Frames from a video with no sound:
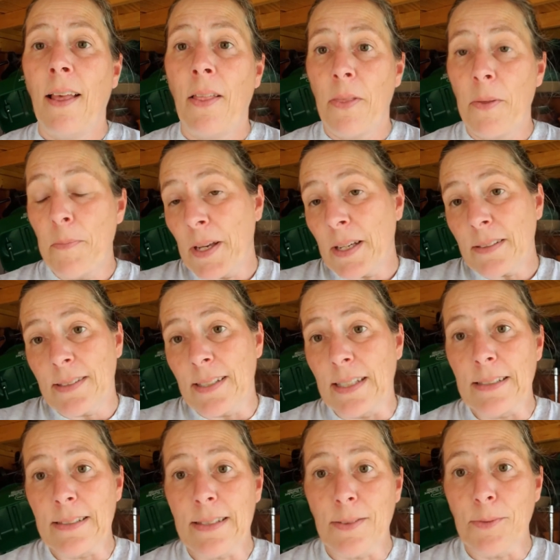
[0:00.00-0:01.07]
The biggest thing
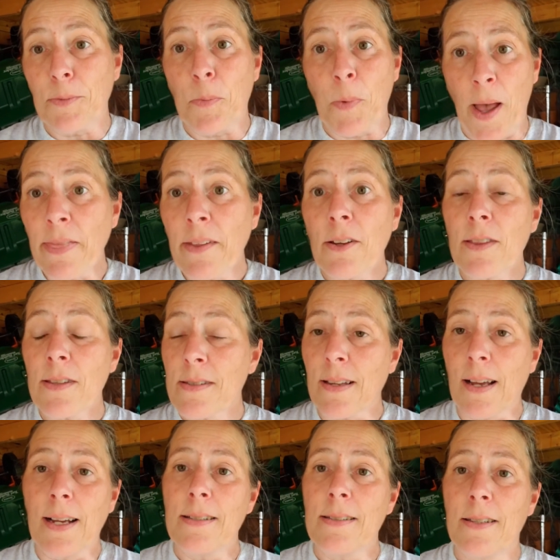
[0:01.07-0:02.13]
is when they're the
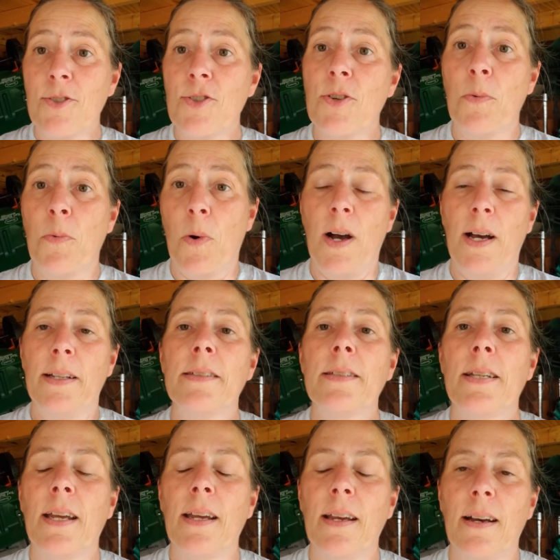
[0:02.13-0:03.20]
size that you
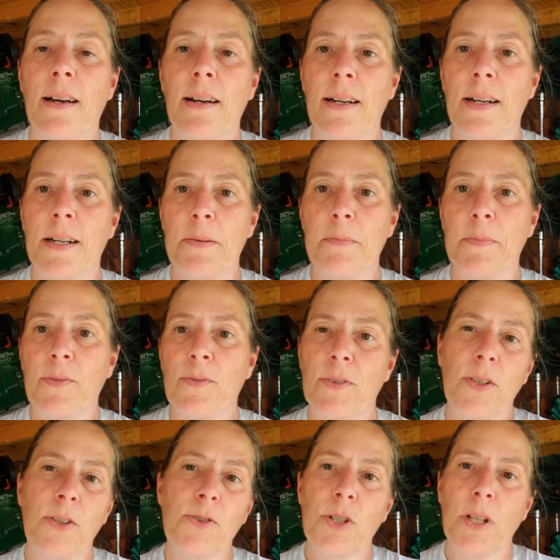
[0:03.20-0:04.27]
want. We're
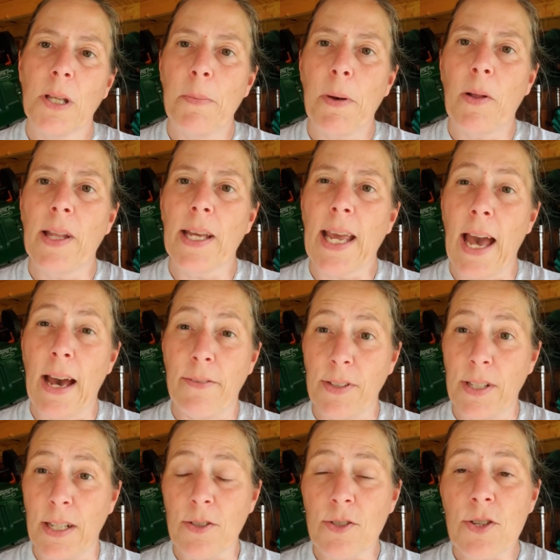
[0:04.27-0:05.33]
usually about like
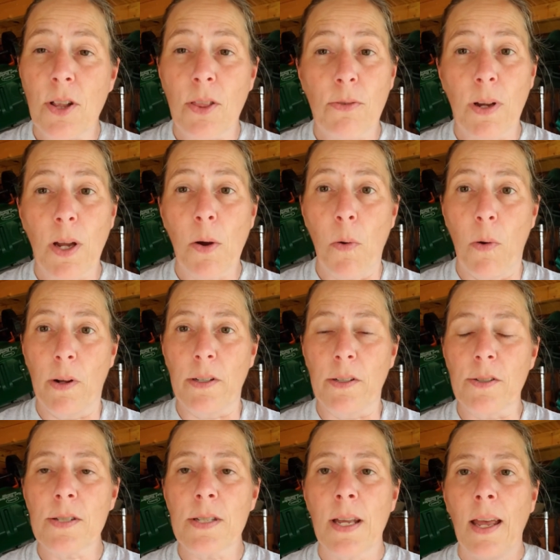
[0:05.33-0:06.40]
1/2 inch to
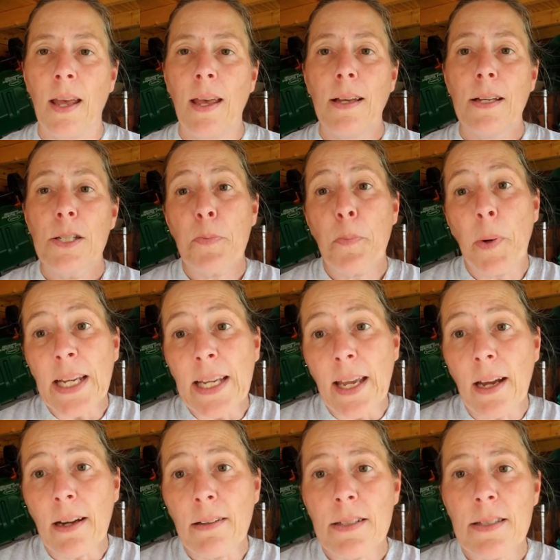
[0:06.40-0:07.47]
3/4. Spring
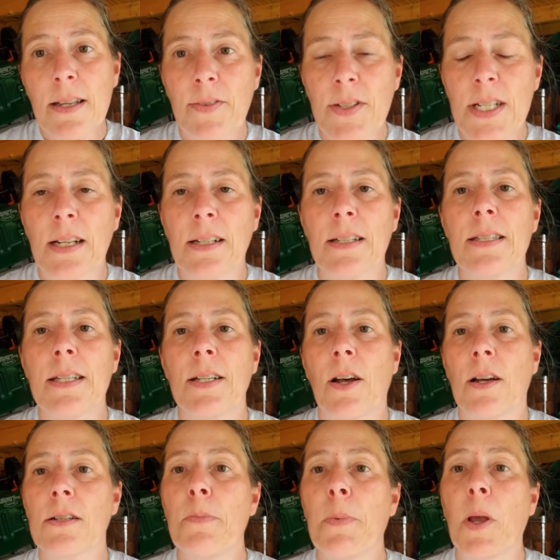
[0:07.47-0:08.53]
carrots have a tendency
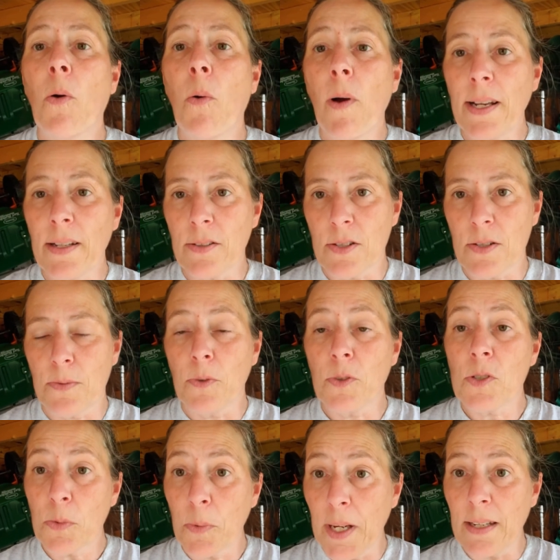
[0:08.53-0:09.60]
not to be quite as
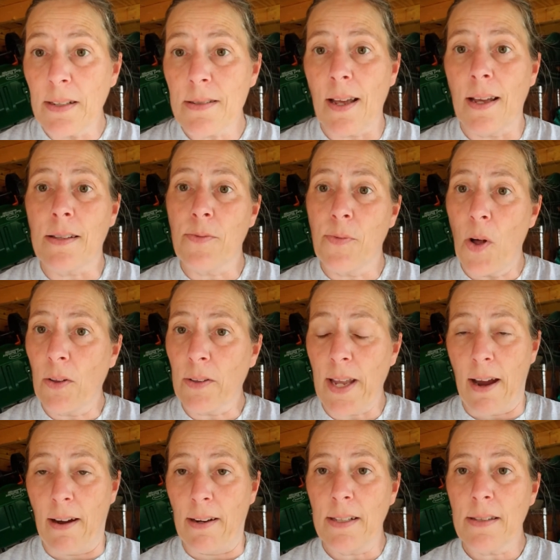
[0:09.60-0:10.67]
sweet as fall
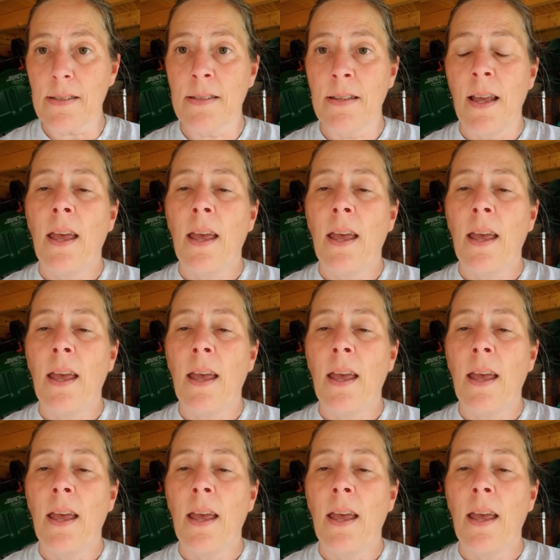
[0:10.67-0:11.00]
carrots.